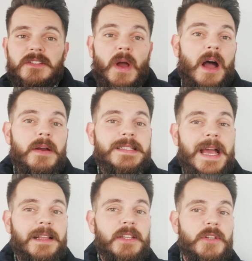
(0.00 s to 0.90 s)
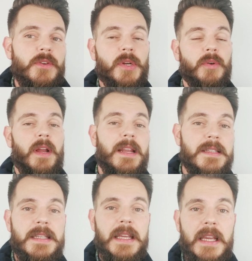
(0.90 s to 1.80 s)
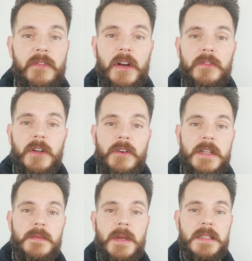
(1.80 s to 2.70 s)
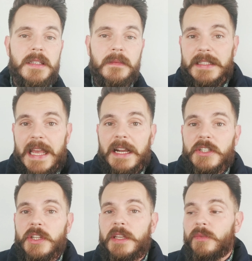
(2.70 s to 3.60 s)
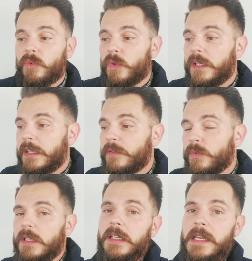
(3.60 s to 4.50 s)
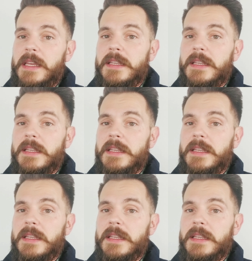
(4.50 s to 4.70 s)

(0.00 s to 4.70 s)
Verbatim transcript: So how exactly do you create a sinking fund for Christmas? It's actually really, really